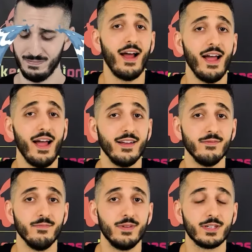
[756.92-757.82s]
All
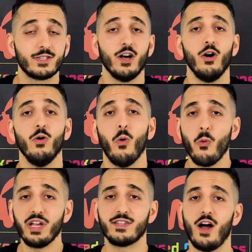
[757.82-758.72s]
right. So
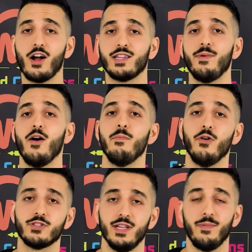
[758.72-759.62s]
we talked
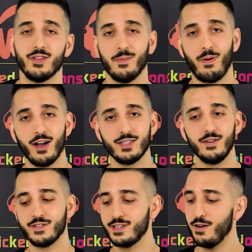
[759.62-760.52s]
mostly about the
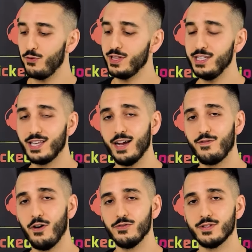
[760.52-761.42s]
positive stuff with these
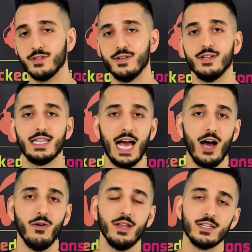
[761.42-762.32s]
headphones.
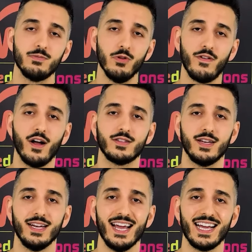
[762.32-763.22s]
Now let's move on
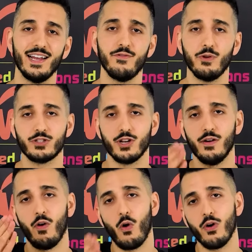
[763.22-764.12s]
to the negative, which I
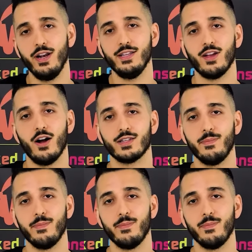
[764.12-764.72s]
already talked